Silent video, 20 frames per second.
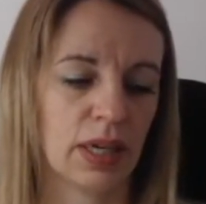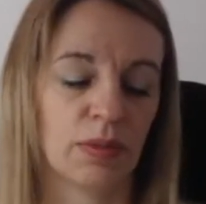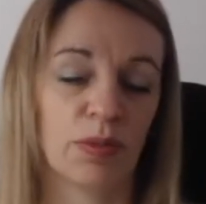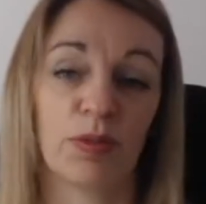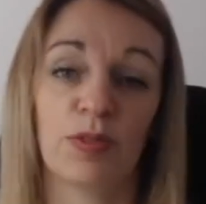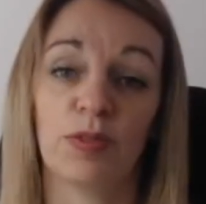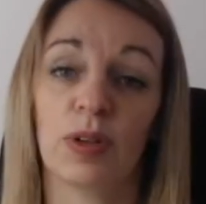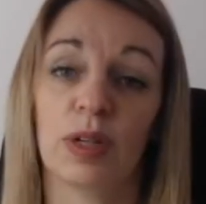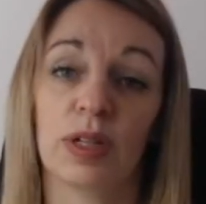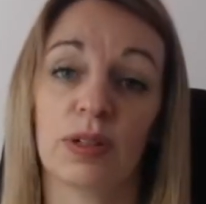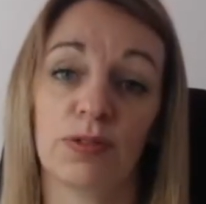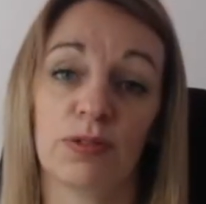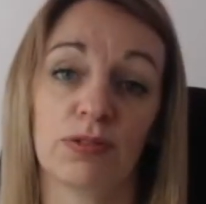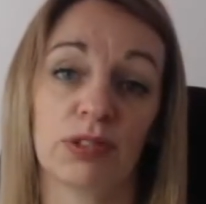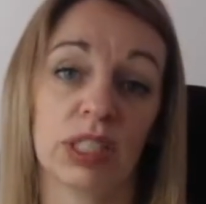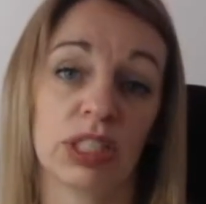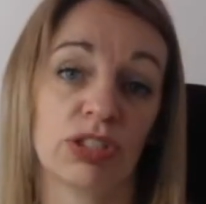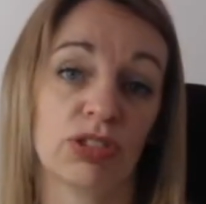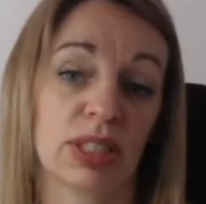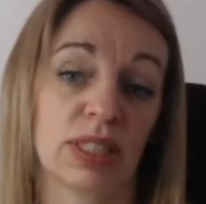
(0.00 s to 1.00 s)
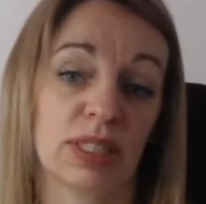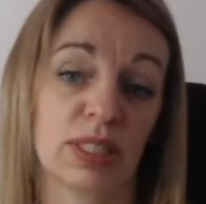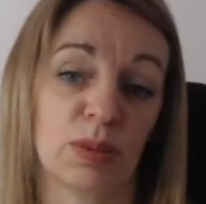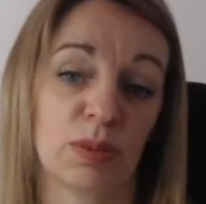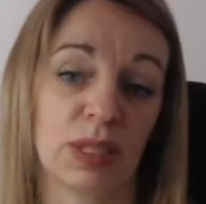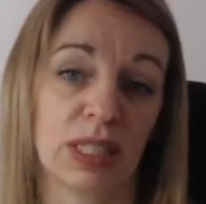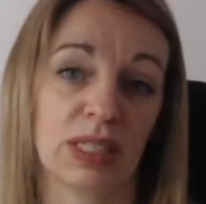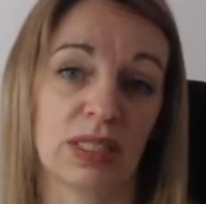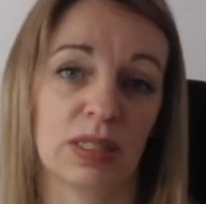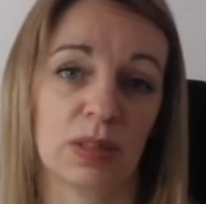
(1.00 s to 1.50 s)
five free strands
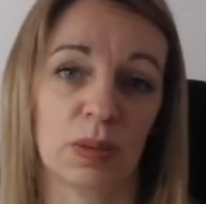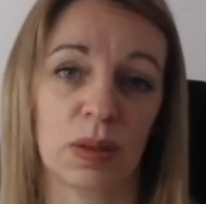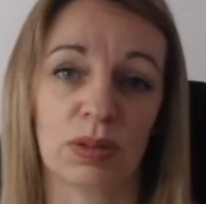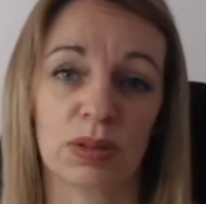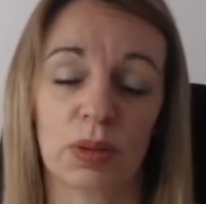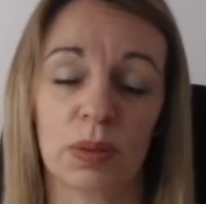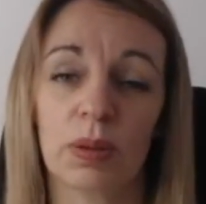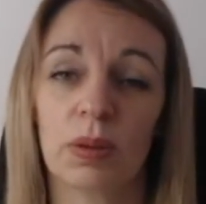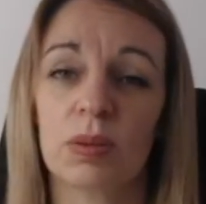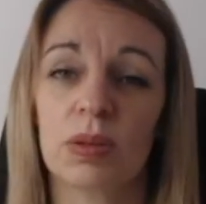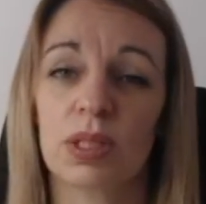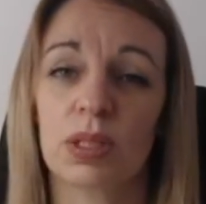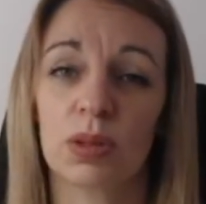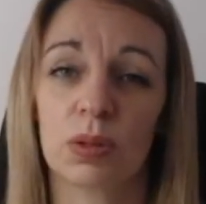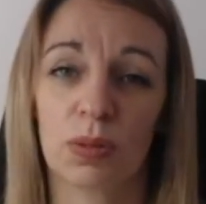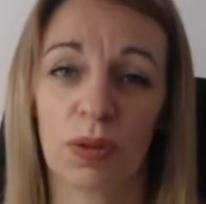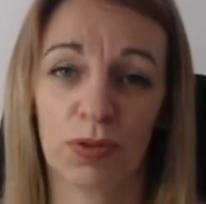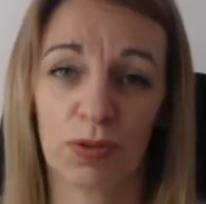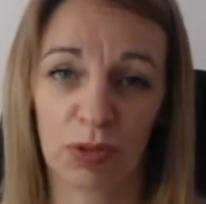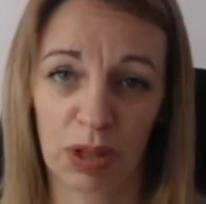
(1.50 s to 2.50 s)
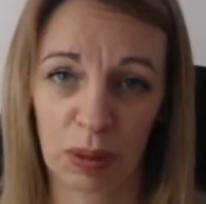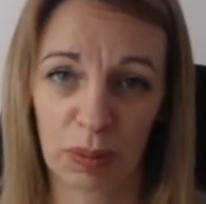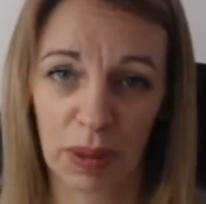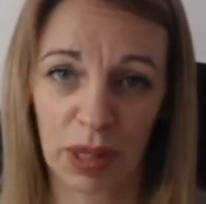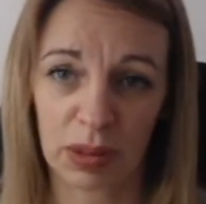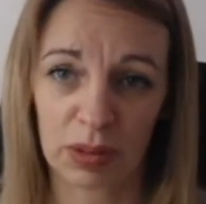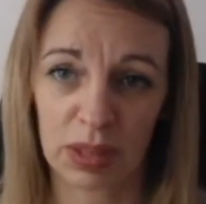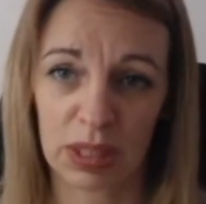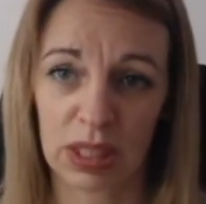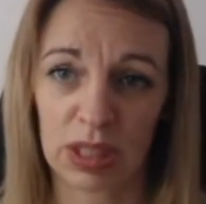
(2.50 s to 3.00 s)
of beads as well. So we always do it with free
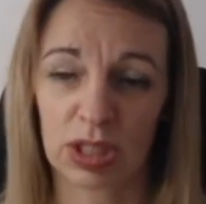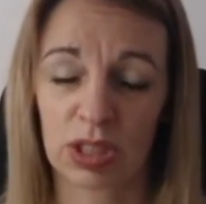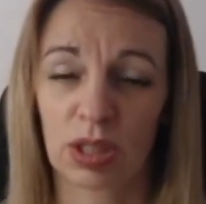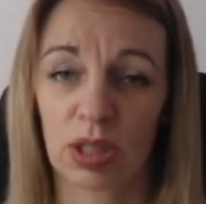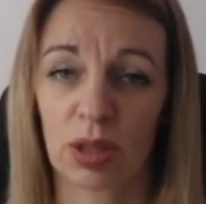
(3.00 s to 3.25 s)
postage, so the